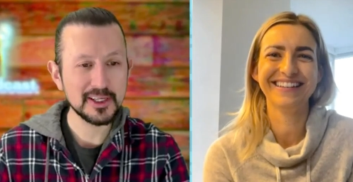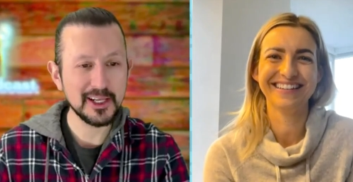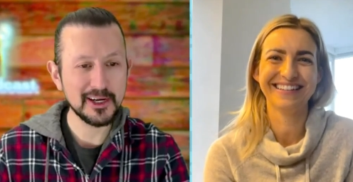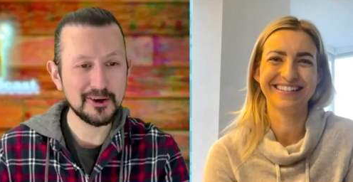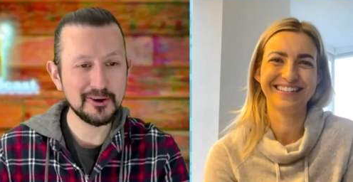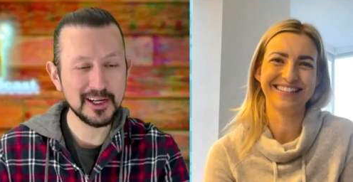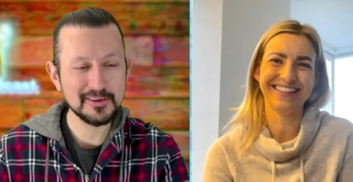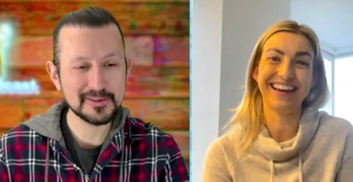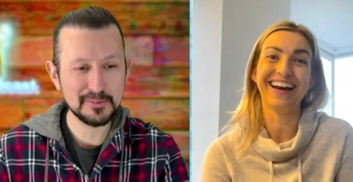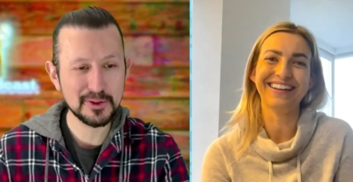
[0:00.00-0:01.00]
Speaker 1: know? And if
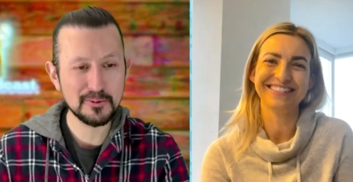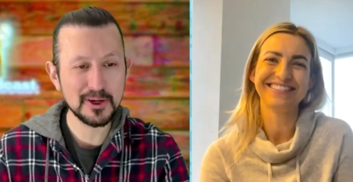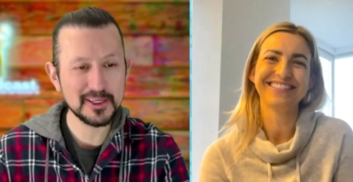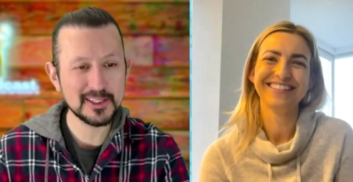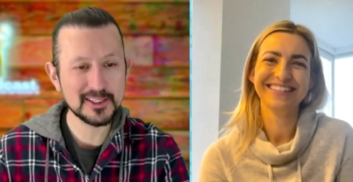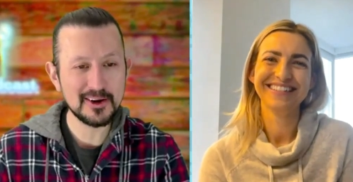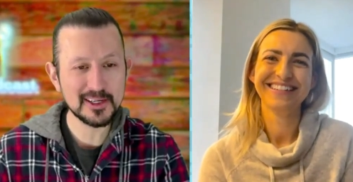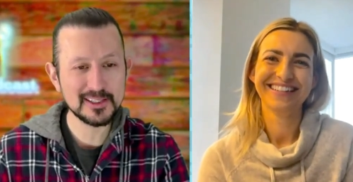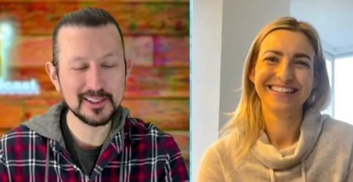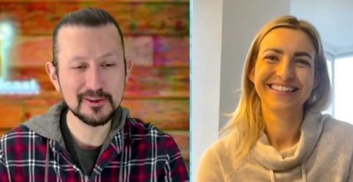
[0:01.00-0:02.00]
someone yeah. wanted to talk
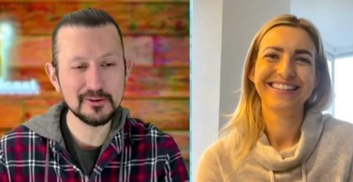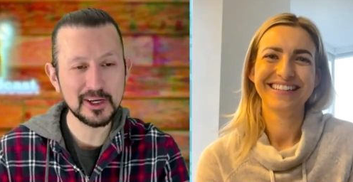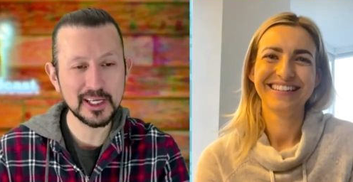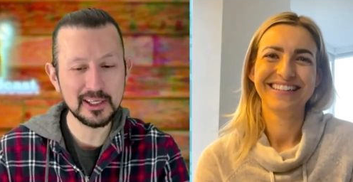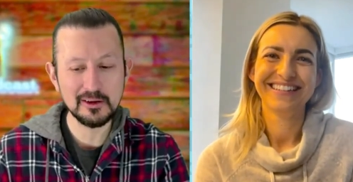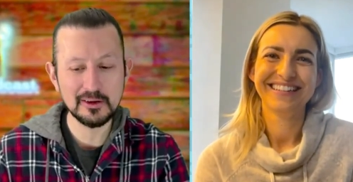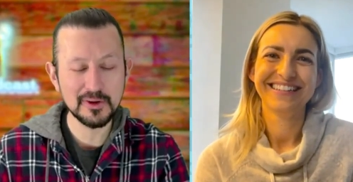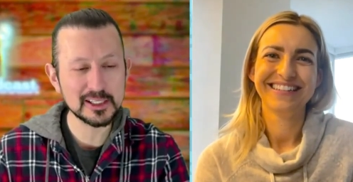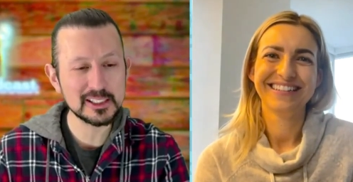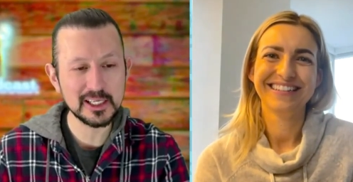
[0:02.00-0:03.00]
to you, like you'd
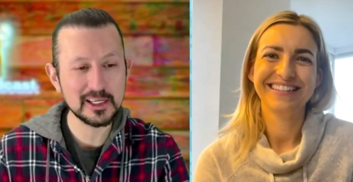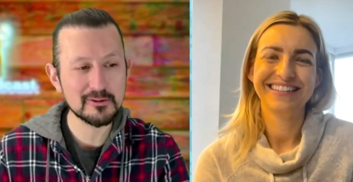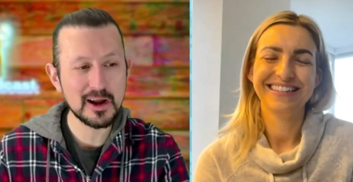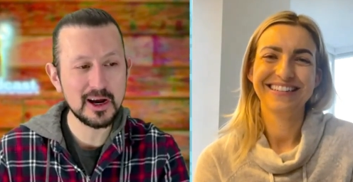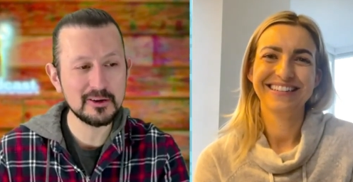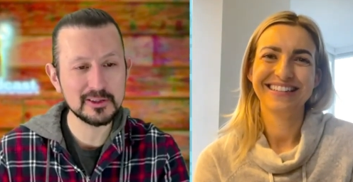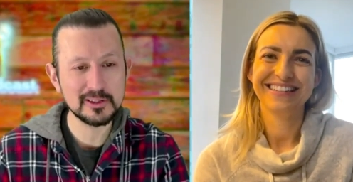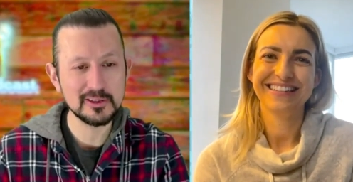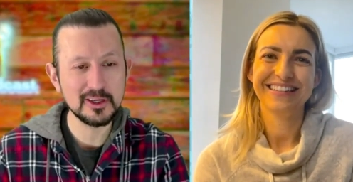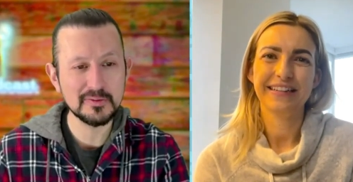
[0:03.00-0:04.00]
eventually get around and
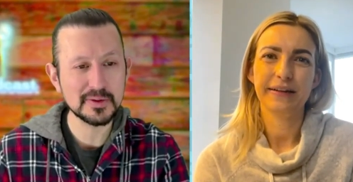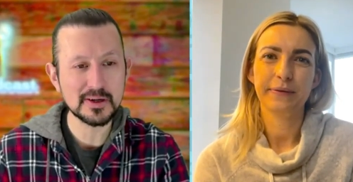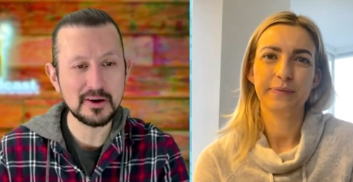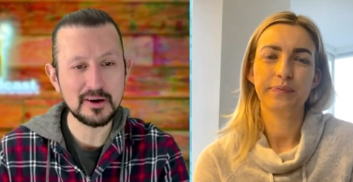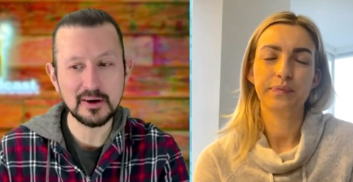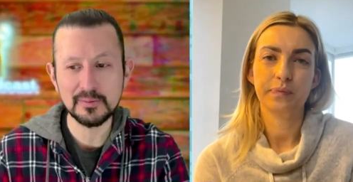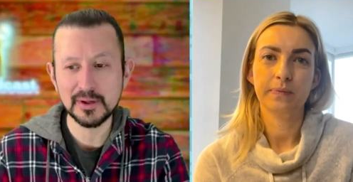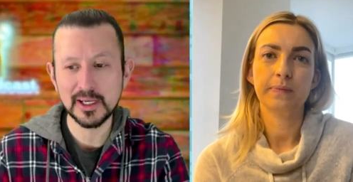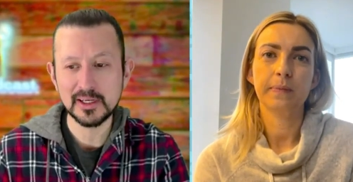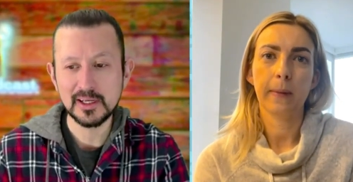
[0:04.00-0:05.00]
you'd give them a call.
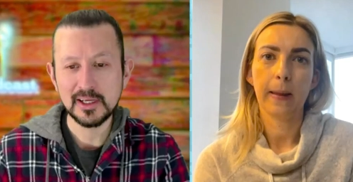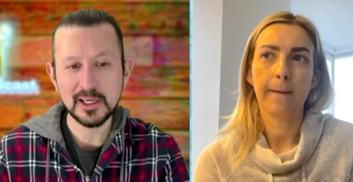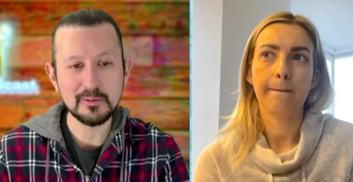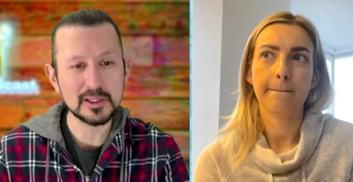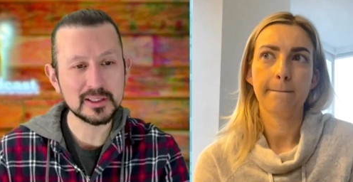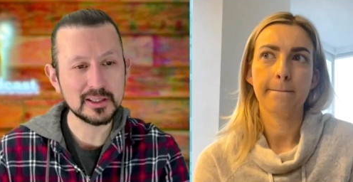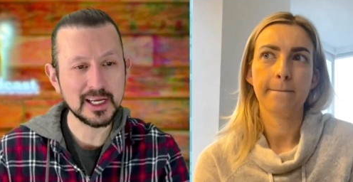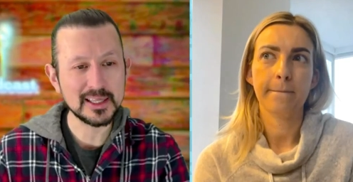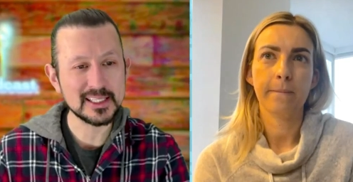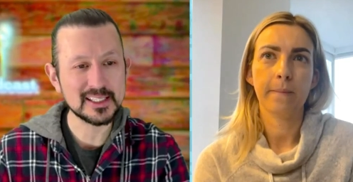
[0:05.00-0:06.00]
But it wasn't
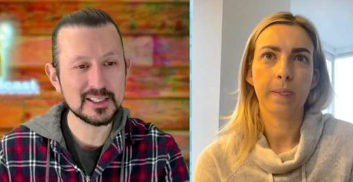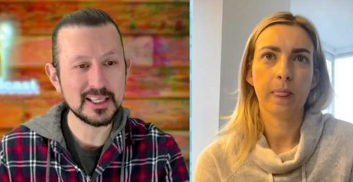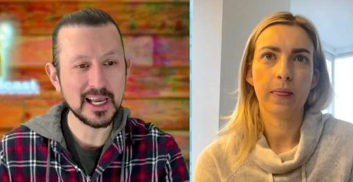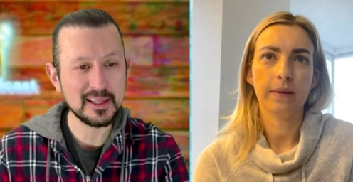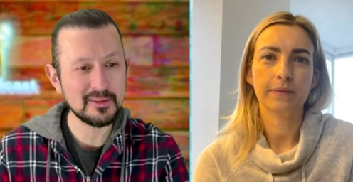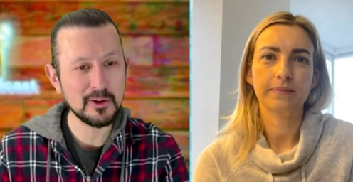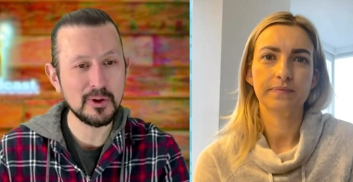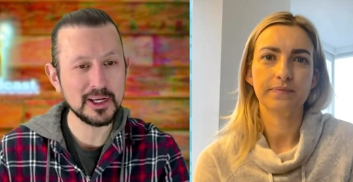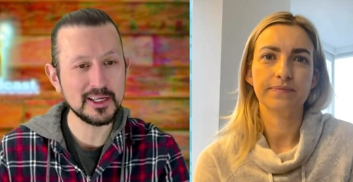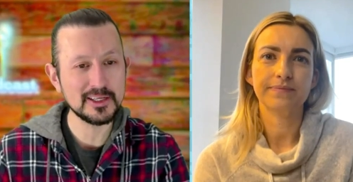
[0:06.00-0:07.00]
like the second they
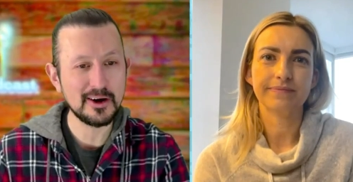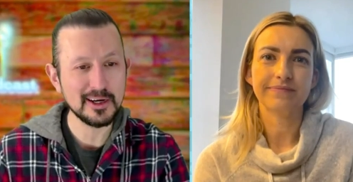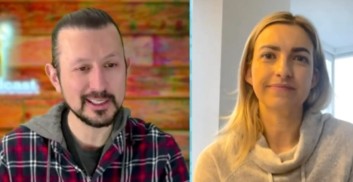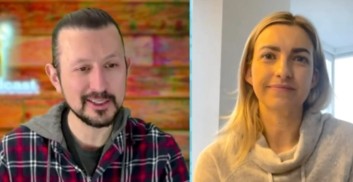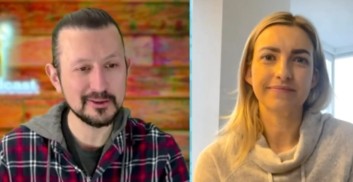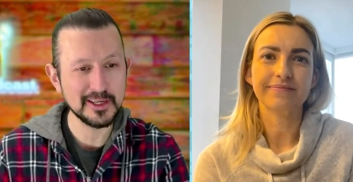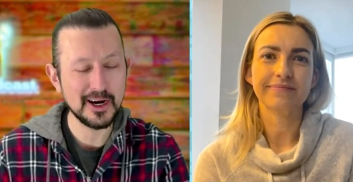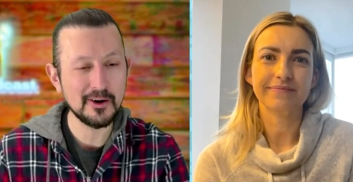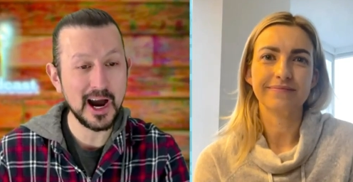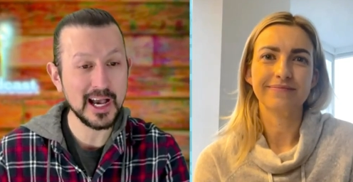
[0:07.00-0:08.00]
wanted to talk to you.
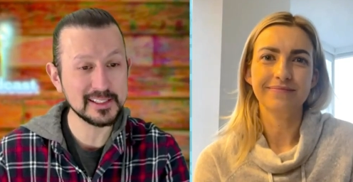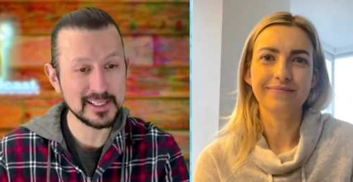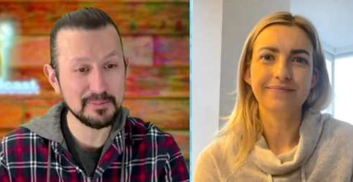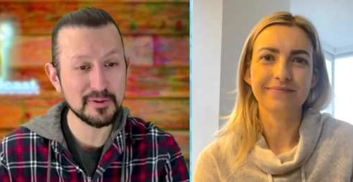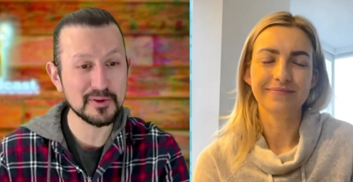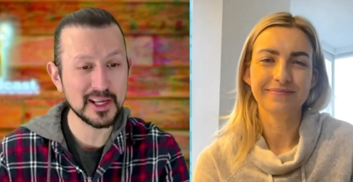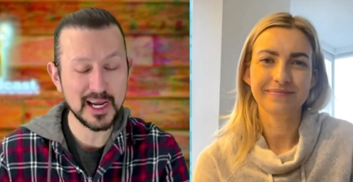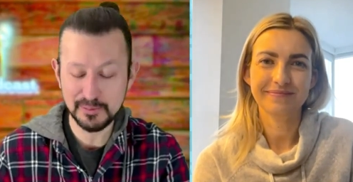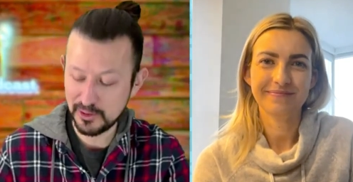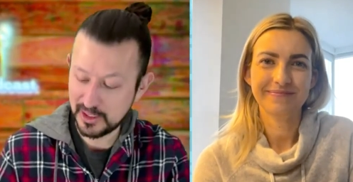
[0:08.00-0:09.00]
Now I stop everything
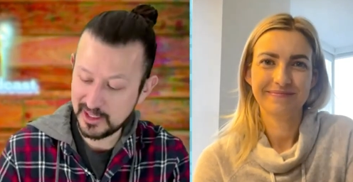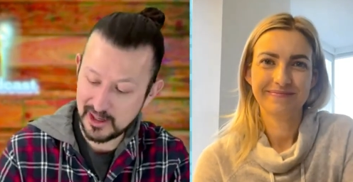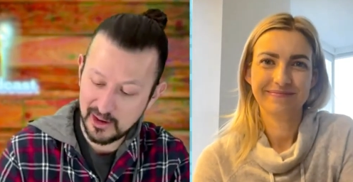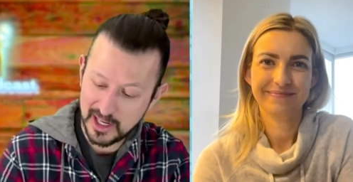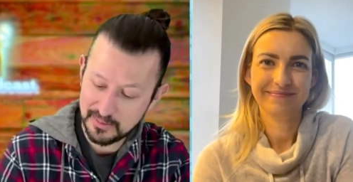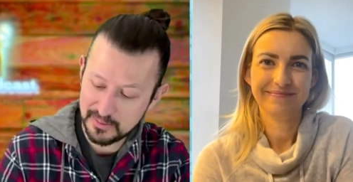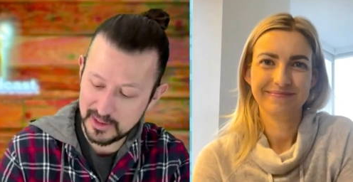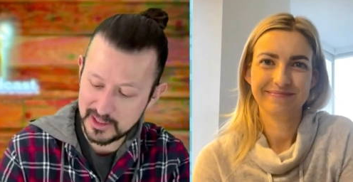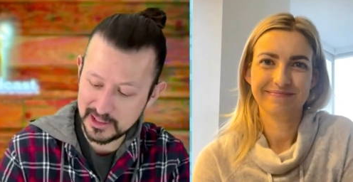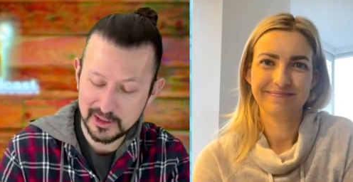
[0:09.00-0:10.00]
I'm doing and now I'm
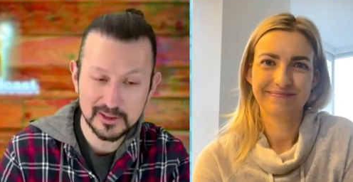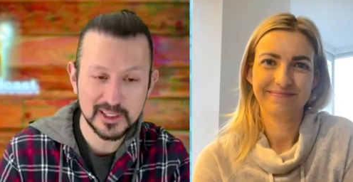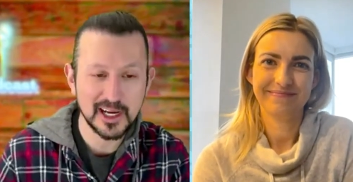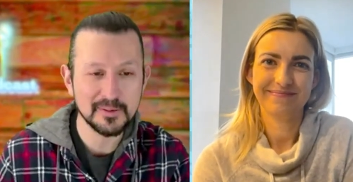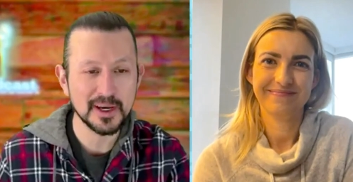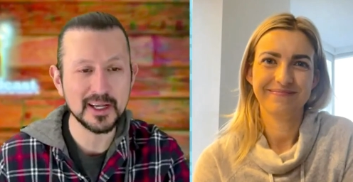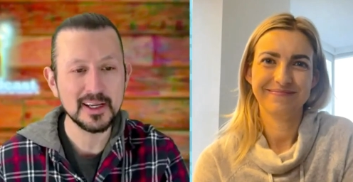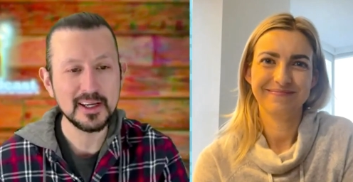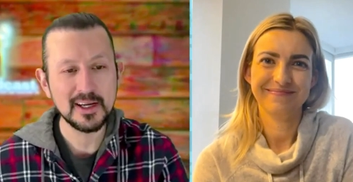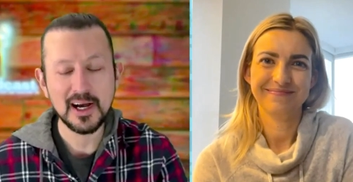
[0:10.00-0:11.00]
on your time. I,
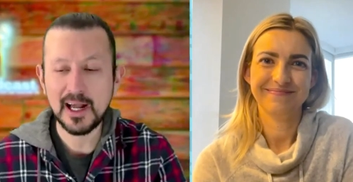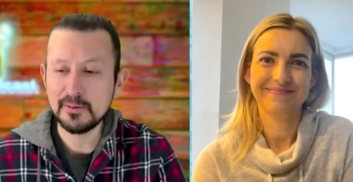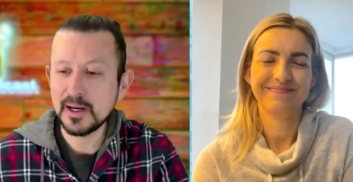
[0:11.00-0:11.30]
I, I